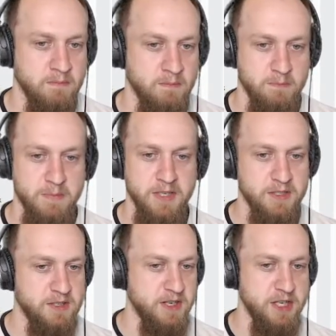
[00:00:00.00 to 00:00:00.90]

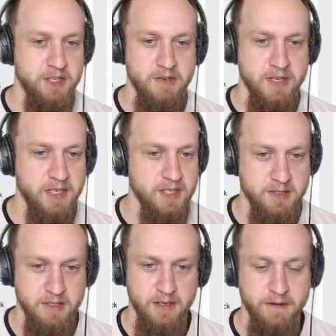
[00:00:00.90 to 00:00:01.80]
Biggest issue, I
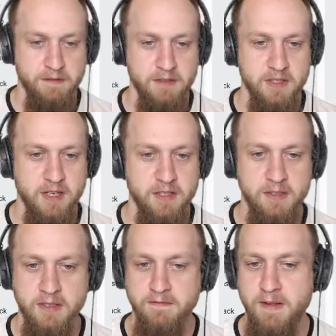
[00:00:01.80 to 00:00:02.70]
guess, if you start
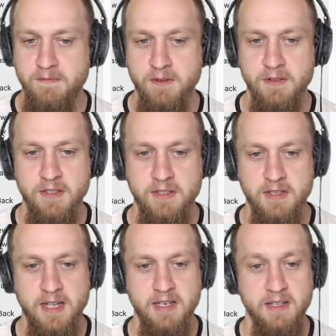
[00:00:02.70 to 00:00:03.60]
using Webview is
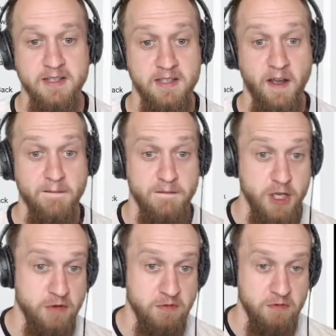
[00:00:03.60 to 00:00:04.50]
that it's a
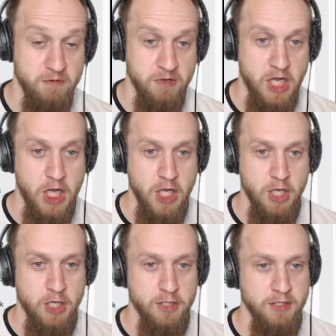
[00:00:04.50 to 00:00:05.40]
view.
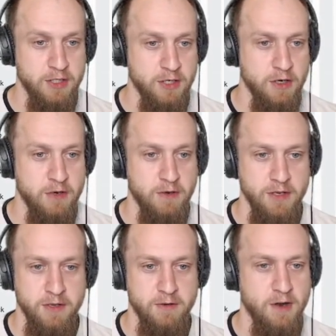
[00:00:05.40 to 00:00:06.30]
So
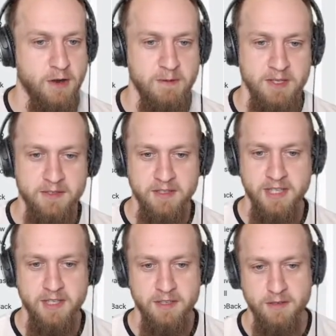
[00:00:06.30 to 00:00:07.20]
you always
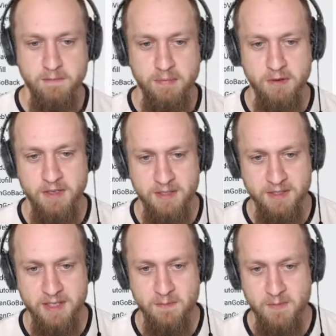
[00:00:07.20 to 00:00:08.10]
need to put it
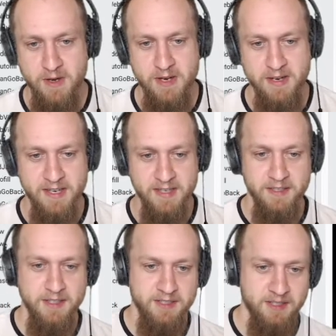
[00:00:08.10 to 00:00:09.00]
somewhere, and it
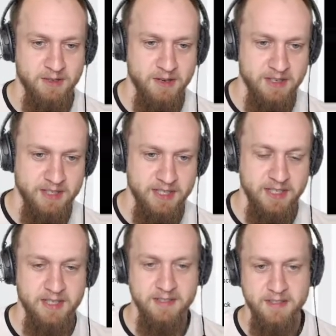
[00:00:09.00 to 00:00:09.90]
needs a
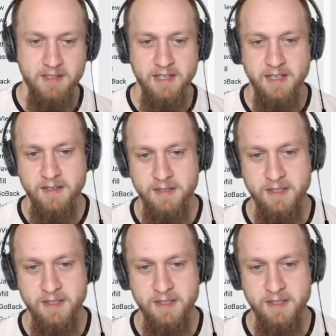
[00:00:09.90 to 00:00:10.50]
context, and